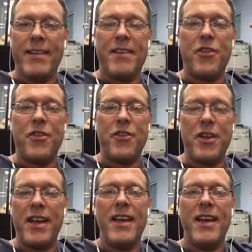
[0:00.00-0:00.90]
and
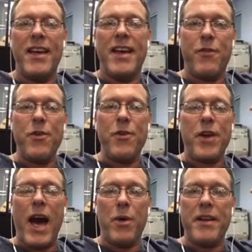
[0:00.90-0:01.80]
to see
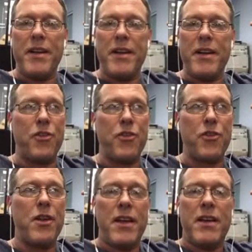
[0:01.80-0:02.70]
if you've got what
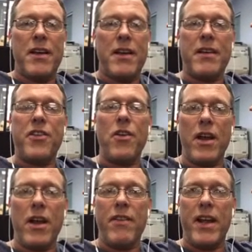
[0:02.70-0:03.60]
it takes
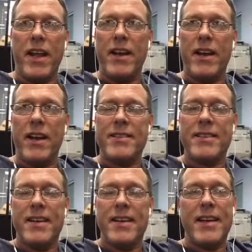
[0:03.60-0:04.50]
to still live in
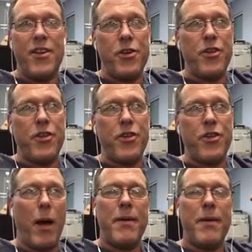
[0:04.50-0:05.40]
it. And
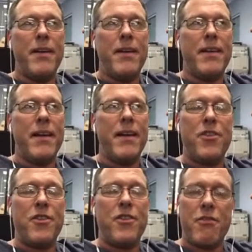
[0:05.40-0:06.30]
your job
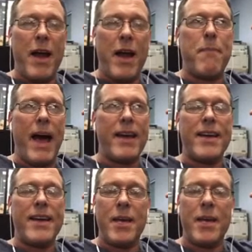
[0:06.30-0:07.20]
is to
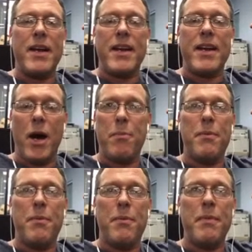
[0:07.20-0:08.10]
fight back and keep
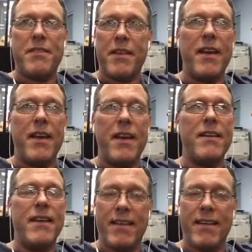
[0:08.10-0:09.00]
getting up and
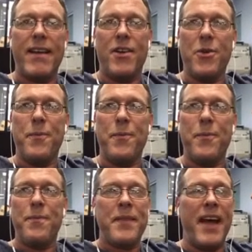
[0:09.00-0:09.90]
say, yes, I
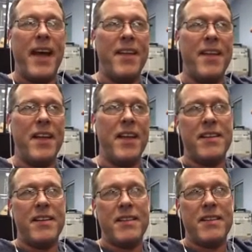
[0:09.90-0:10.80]
do.
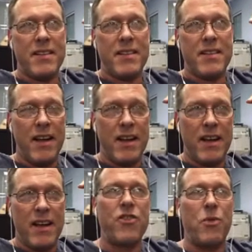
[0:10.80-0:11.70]
And then
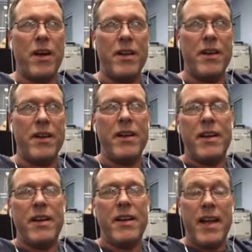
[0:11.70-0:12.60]
the last
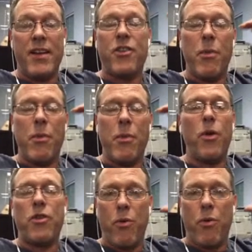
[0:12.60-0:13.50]
one, and
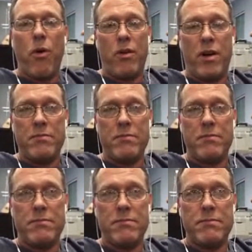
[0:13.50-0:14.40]
it's the most
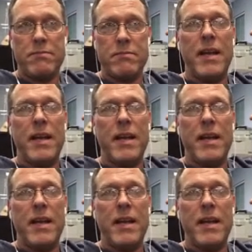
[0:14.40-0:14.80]
important one,